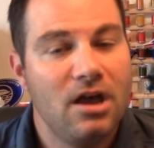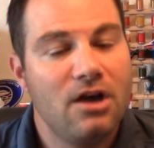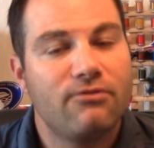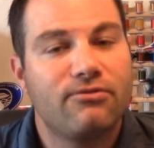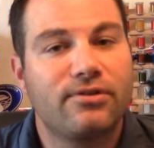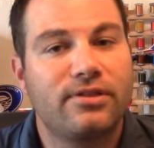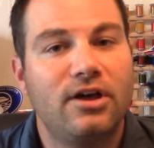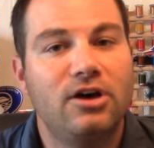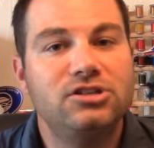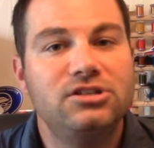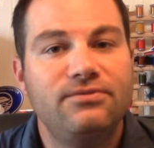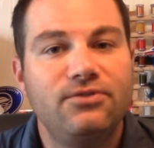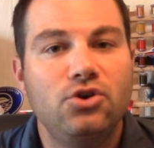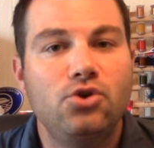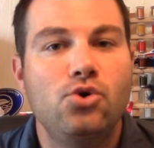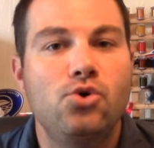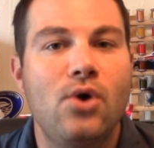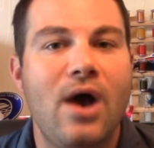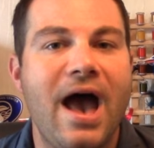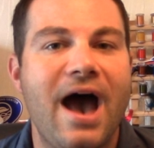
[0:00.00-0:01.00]
For those of you
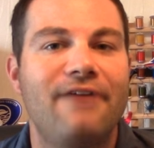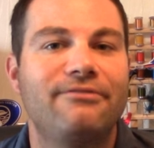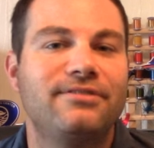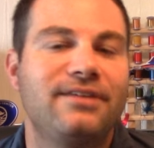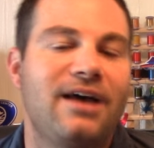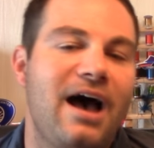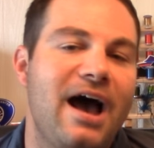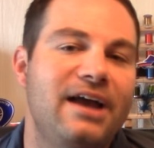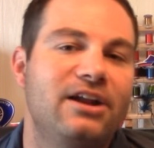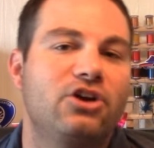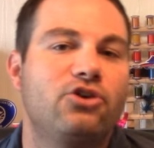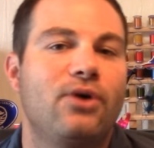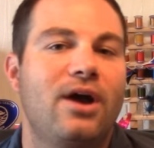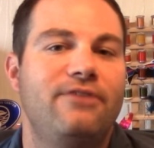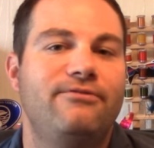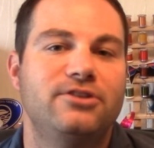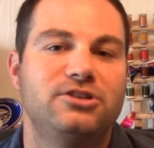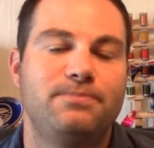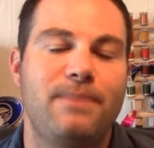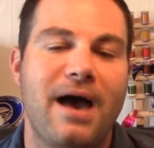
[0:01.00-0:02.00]
who have tied a
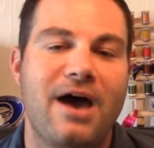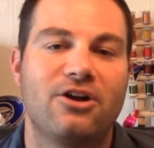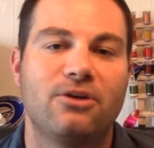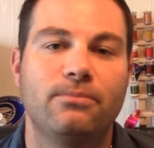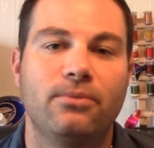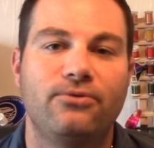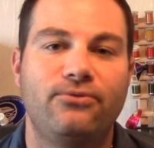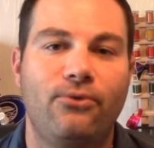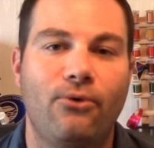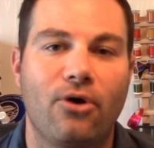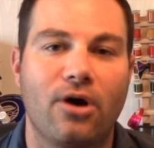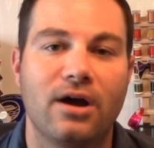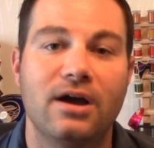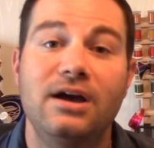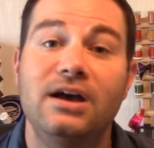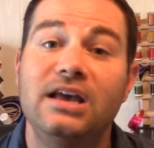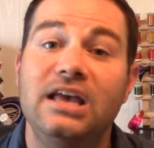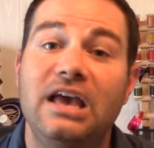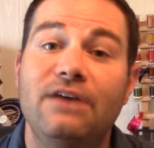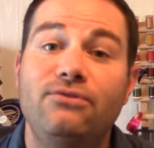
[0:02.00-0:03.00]
crayfish pattern before,
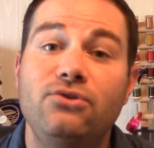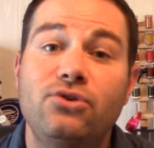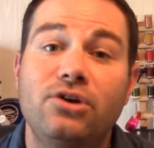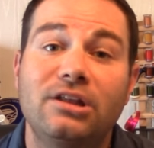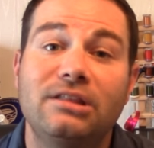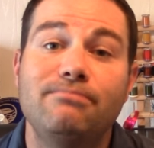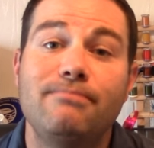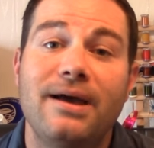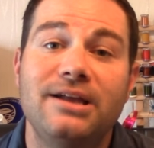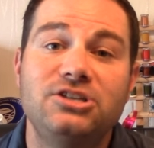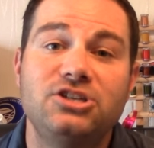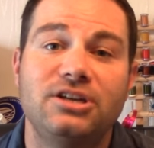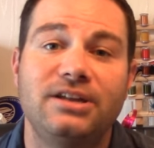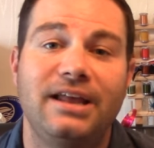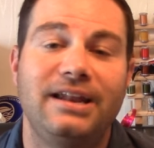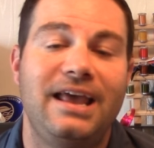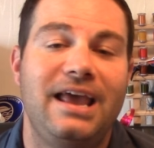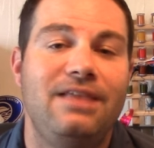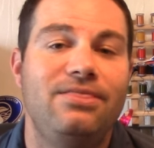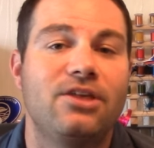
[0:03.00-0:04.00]
if you could mention
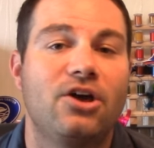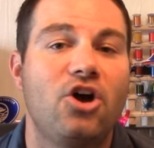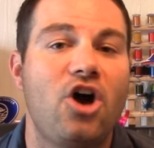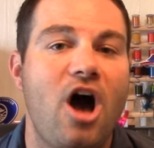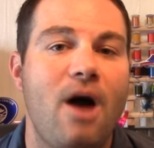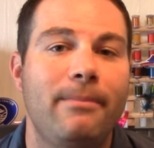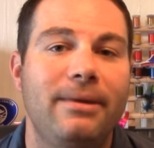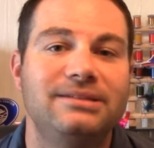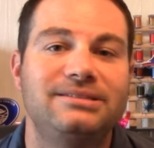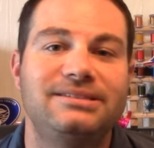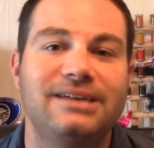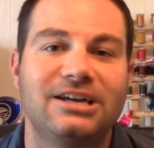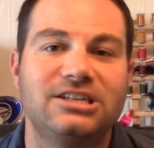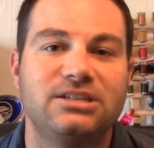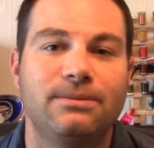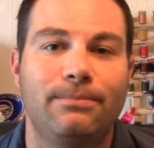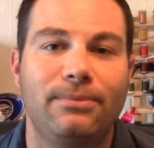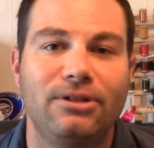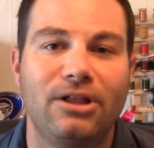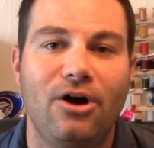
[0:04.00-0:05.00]
it in the comments
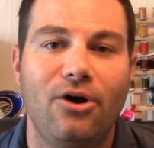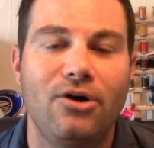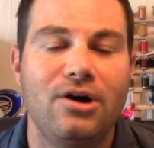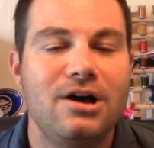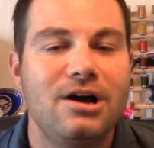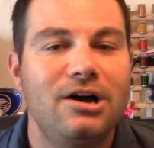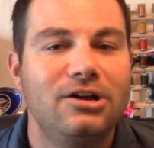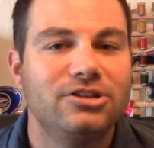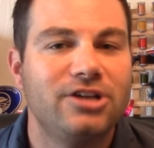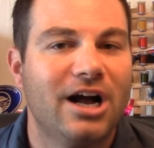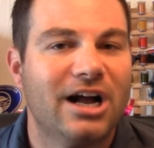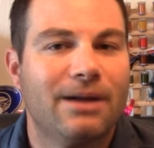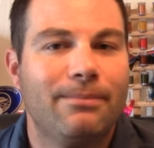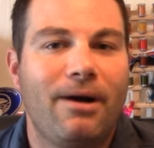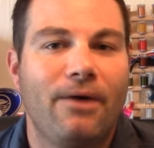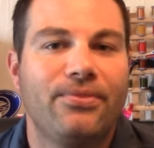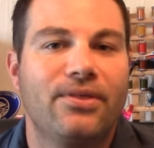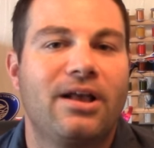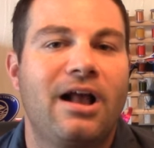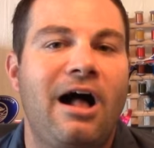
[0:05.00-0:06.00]
section below, talk
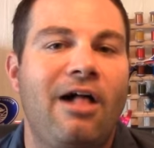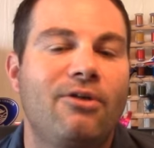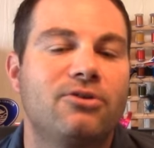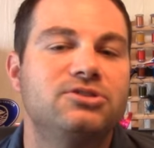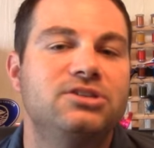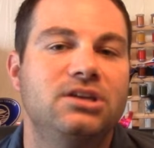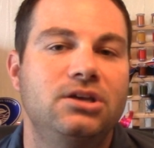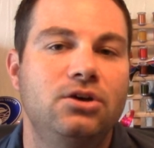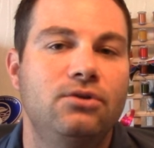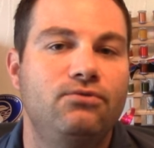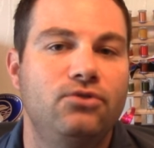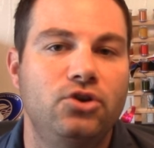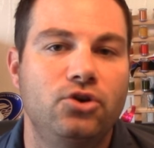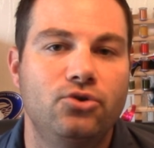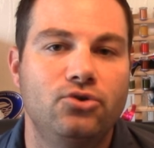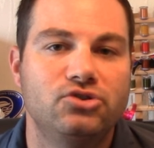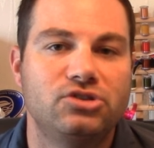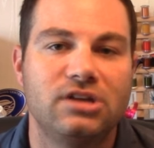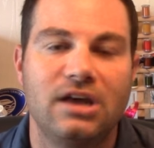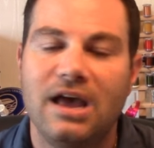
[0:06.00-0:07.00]
about the colors that you've
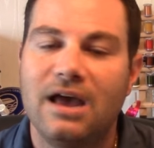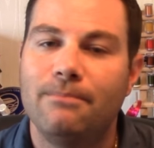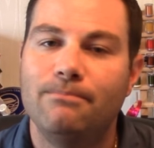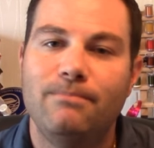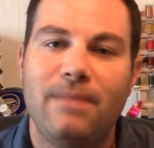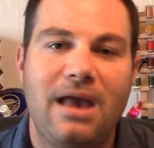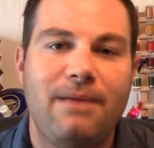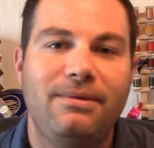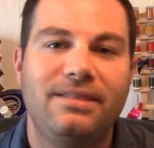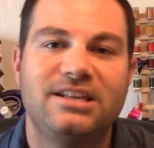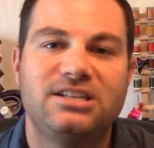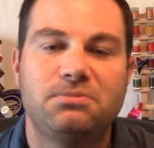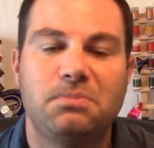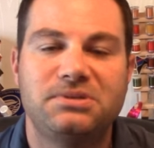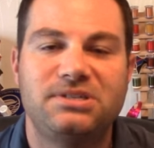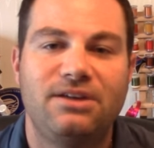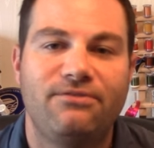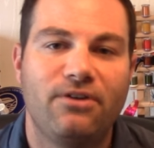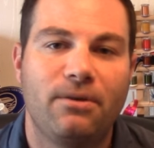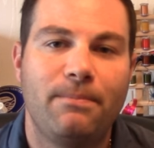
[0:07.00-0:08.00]
used, maybe the
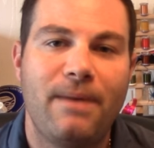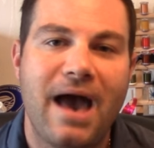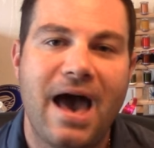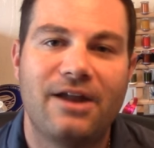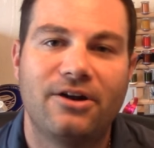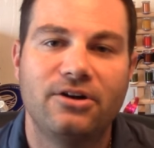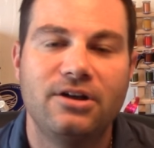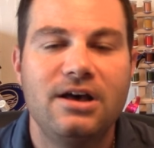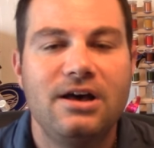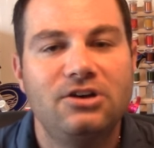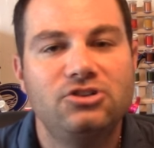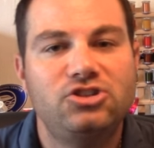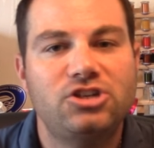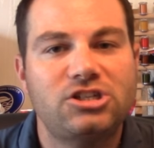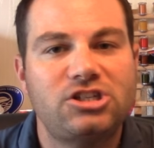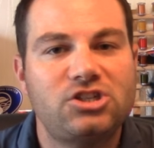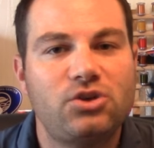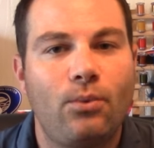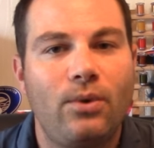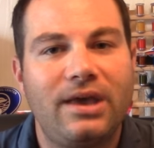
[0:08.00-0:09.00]
specific pattern,
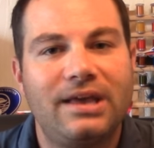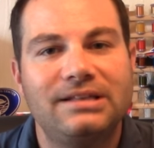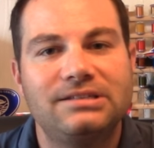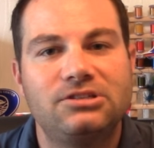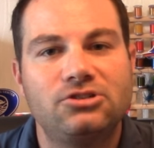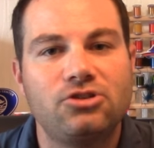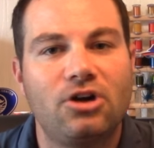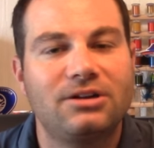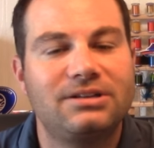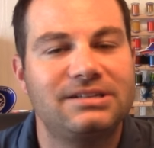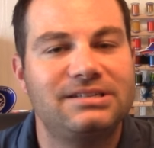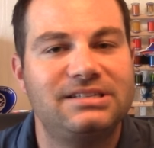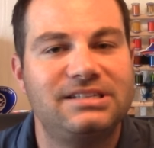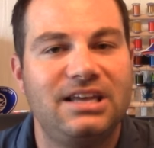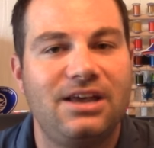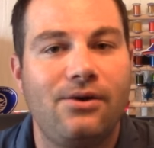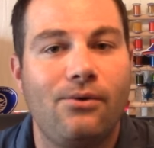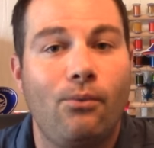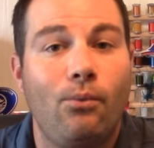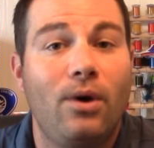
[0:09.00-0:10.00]
just so we can start to
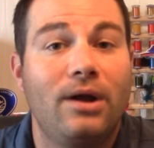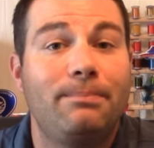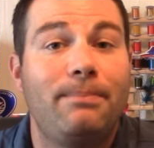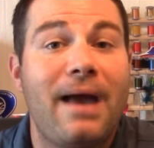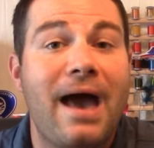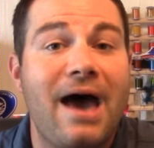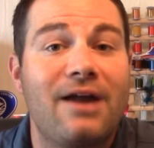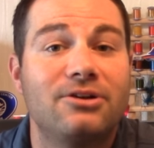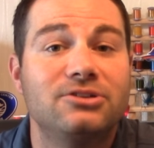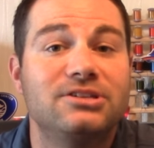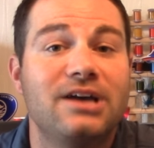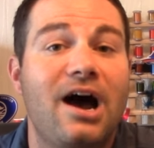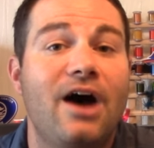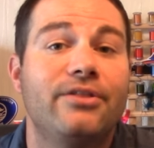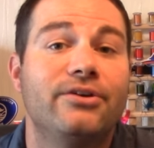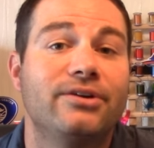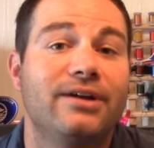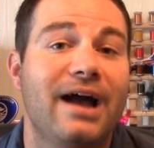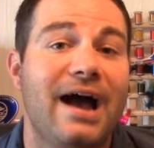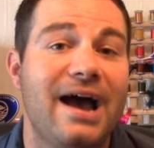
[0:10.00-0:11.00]
see what patterns
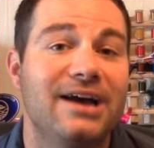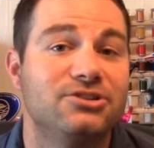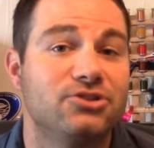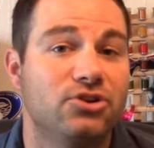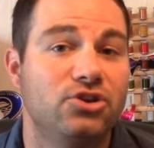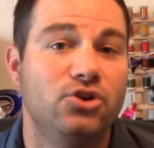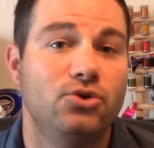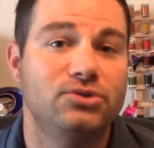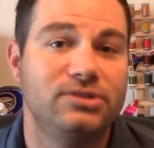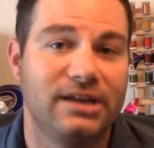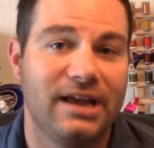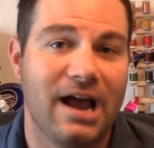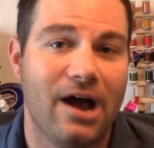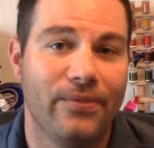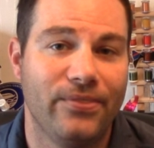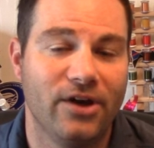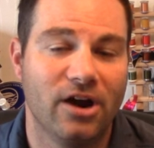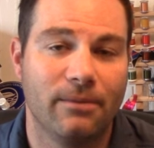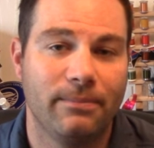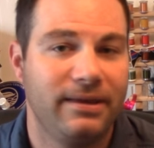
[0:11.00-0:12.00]
other guys are using out
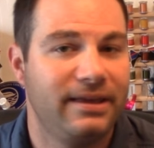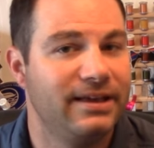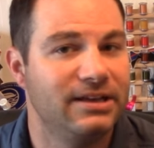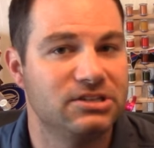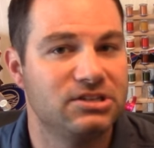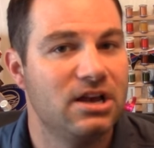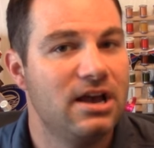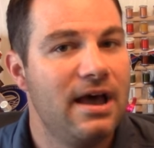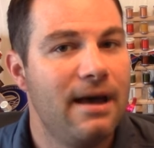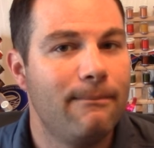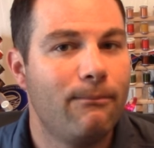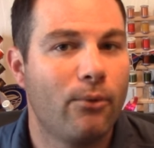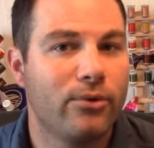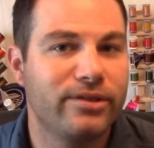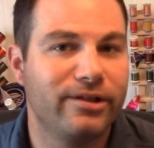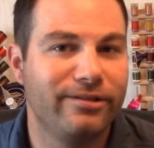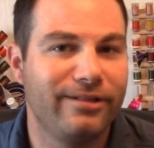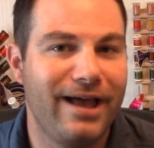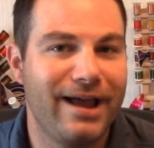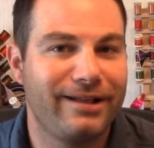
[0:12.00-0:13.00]
there, because more
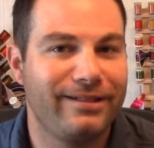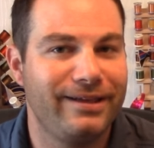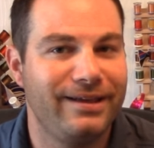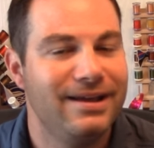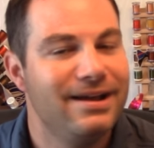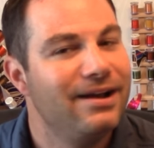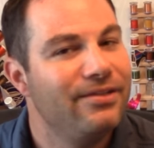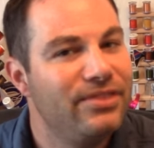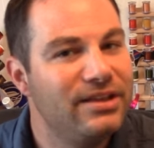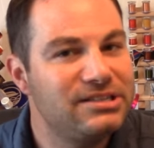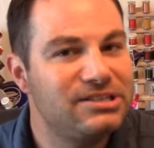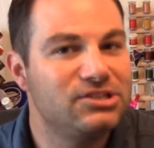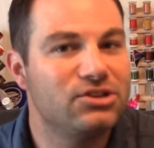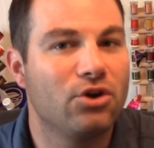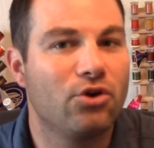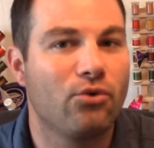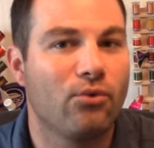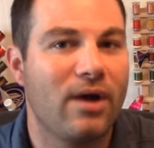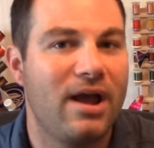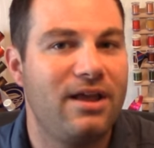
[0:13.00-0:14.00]
than likely, this is a
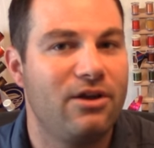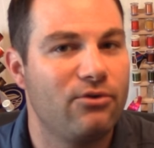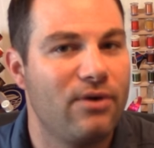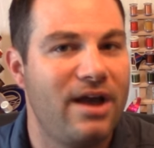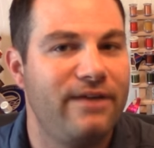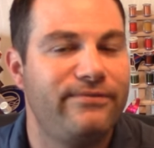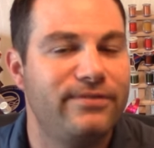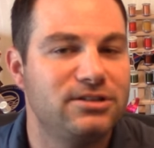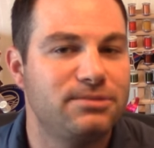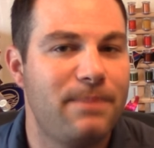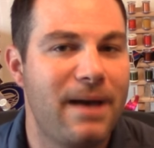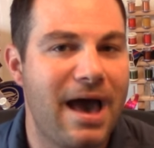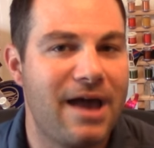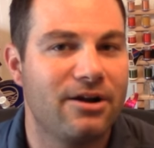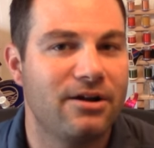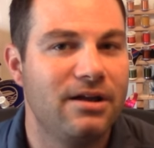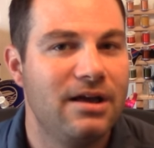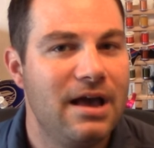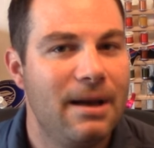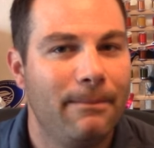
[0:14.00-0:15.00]
great crayfish
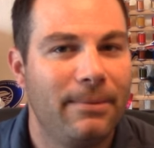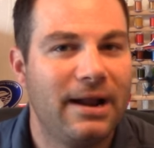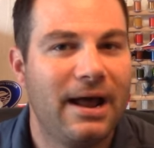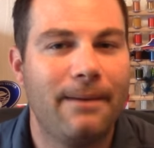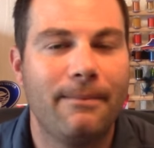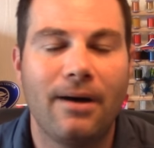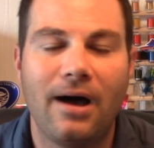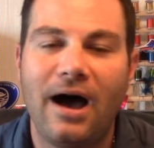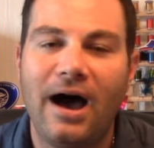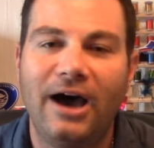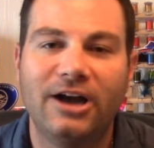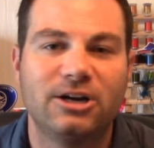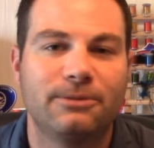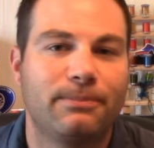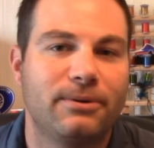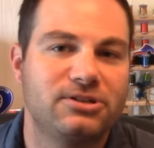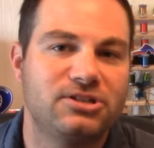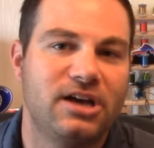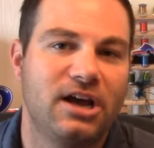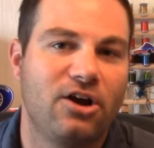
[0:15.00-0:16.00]
pattern, but I'm one hundred
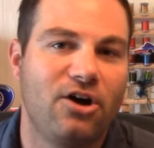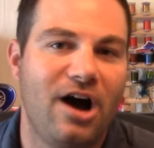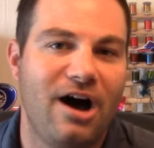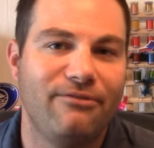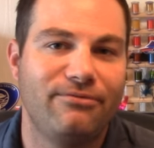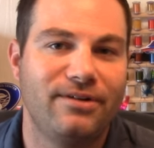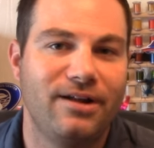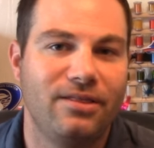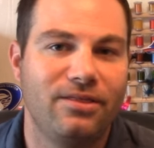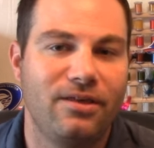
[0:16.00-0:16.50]
percent confident